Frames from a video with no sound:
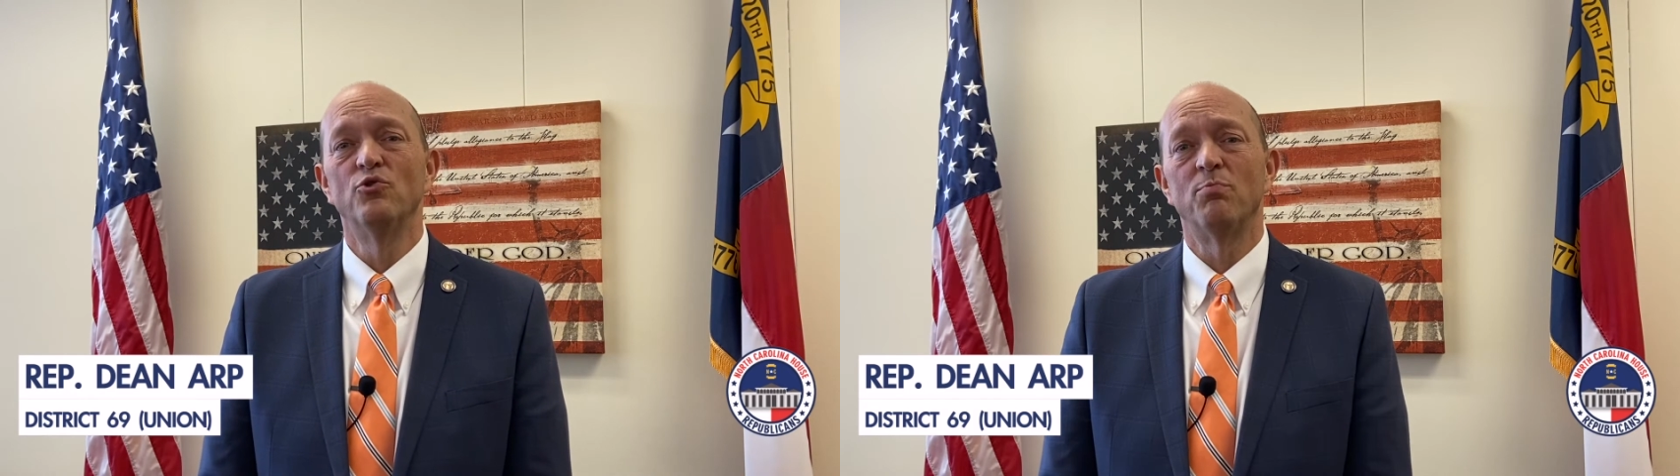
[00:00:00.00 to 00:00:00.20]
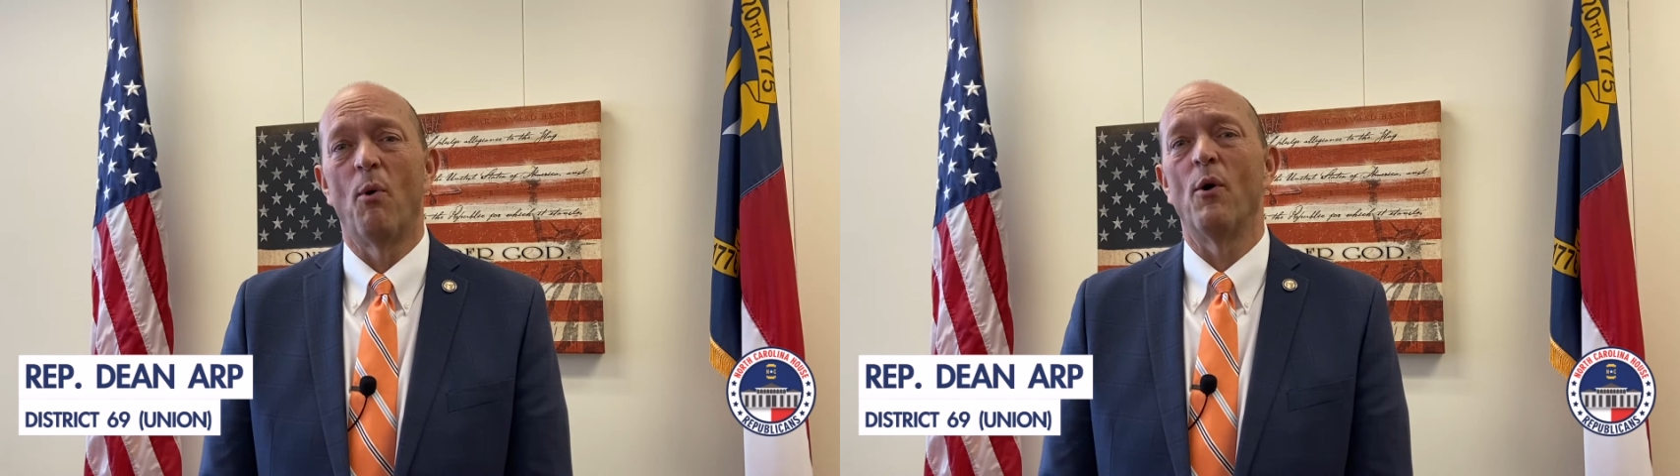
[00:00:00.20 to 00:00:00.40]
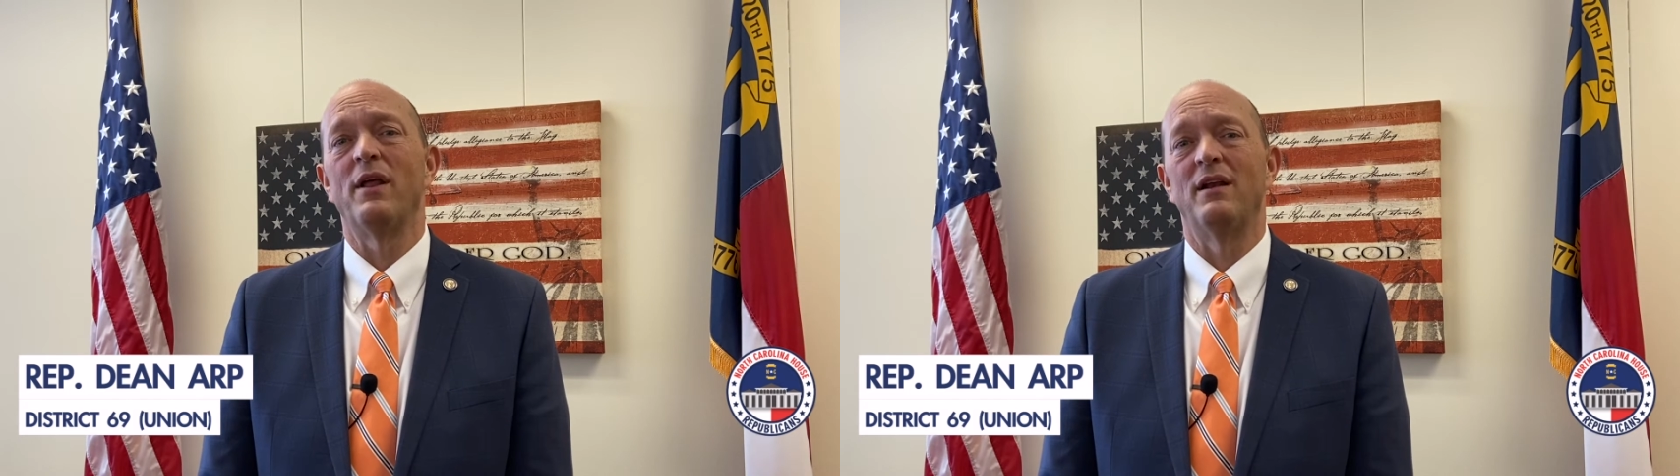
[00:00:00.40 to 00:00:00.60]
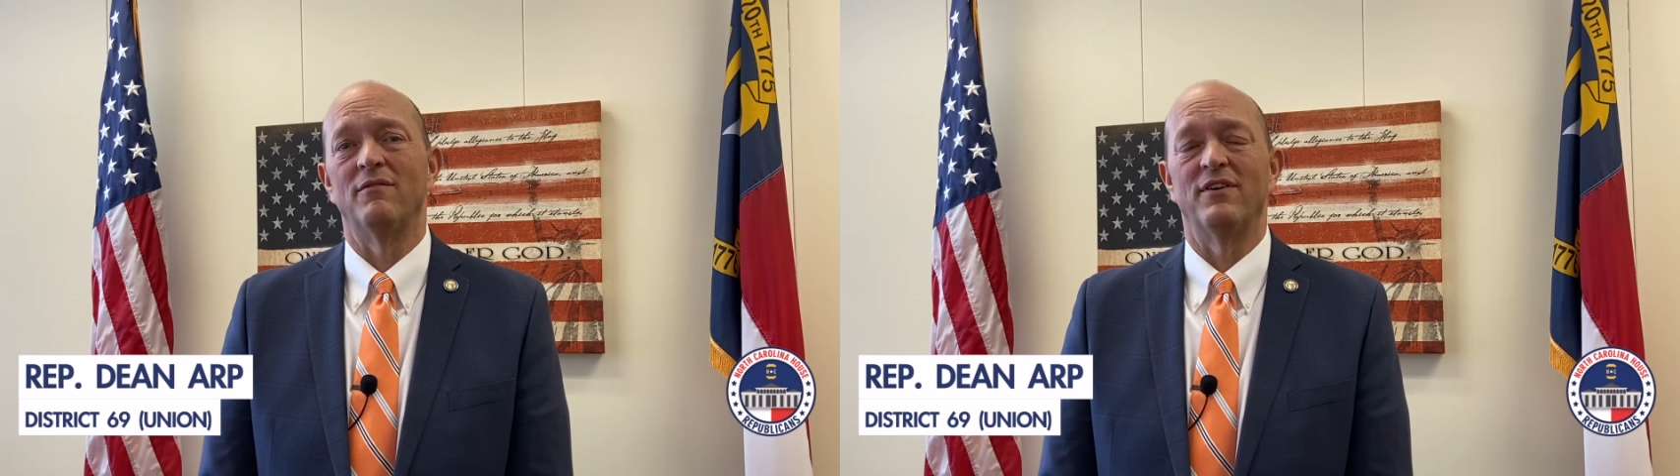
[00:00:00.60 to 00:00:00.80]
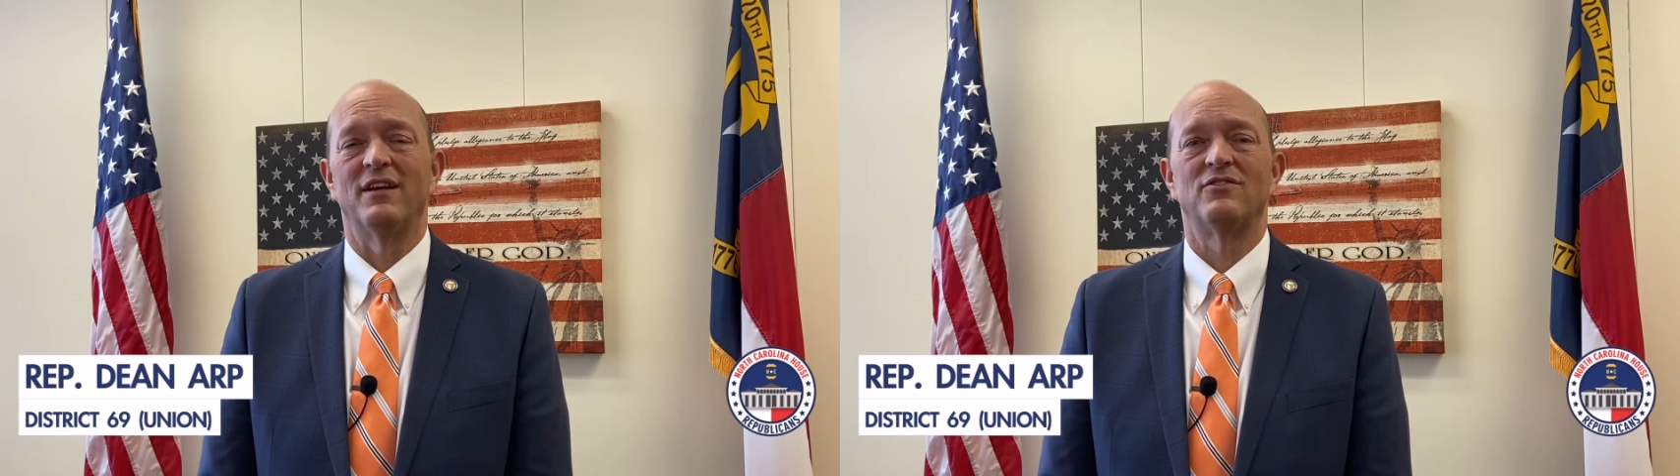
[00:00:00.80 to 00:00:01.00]
sporting
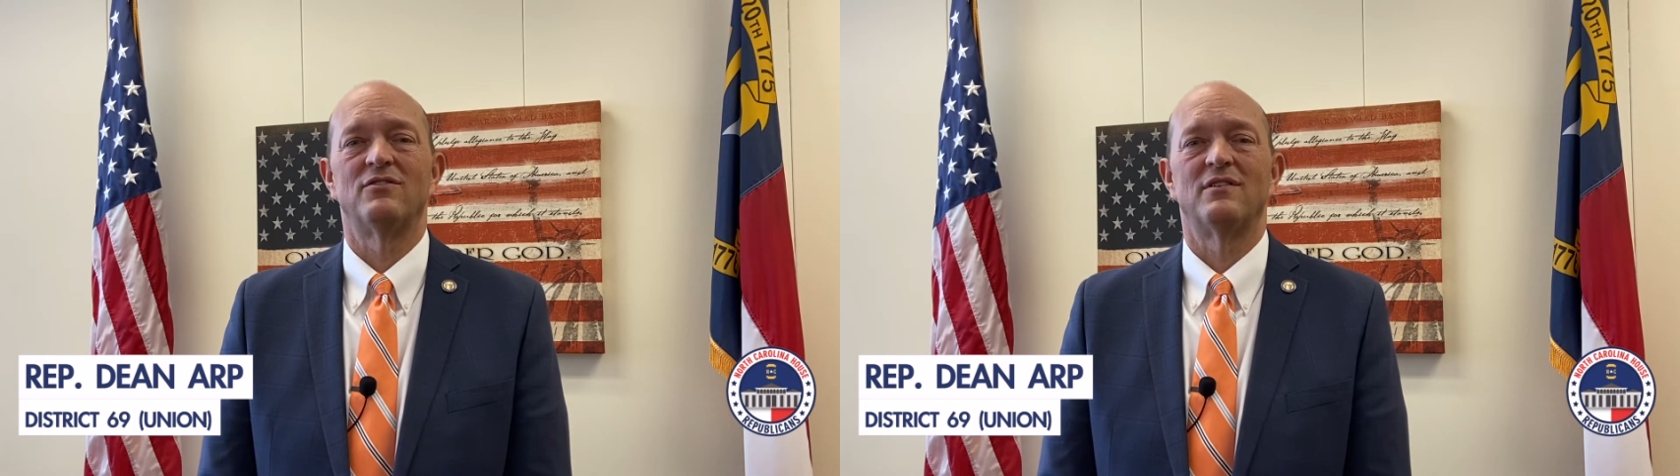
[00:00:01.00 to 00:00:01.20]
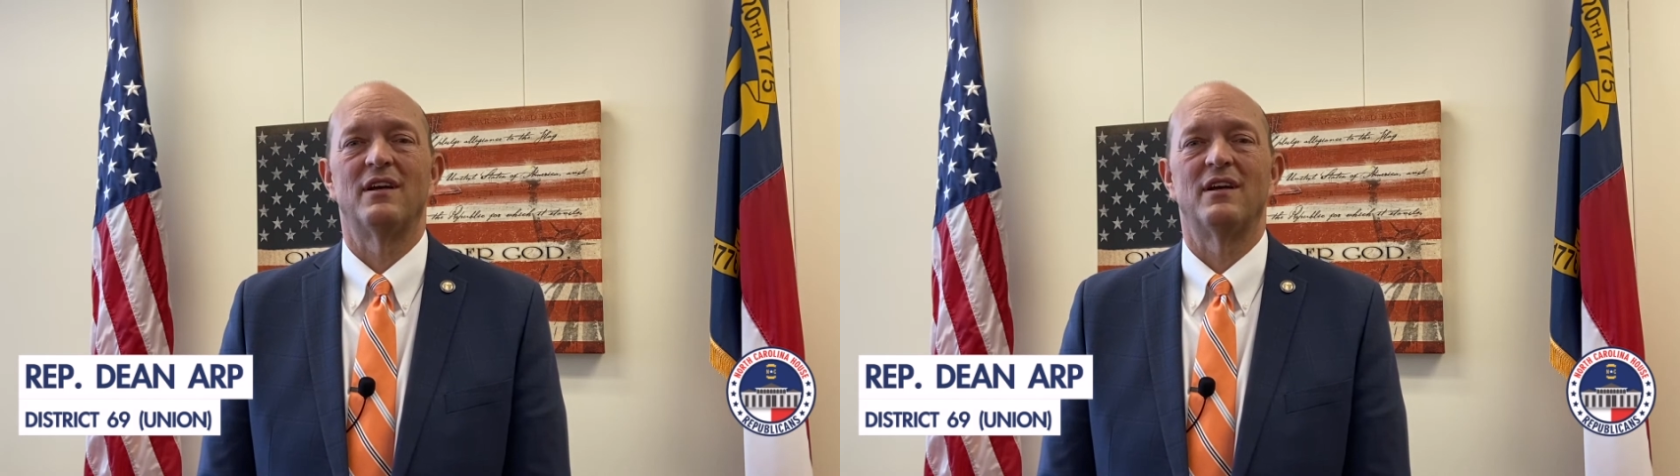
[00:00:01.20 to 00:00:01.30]
events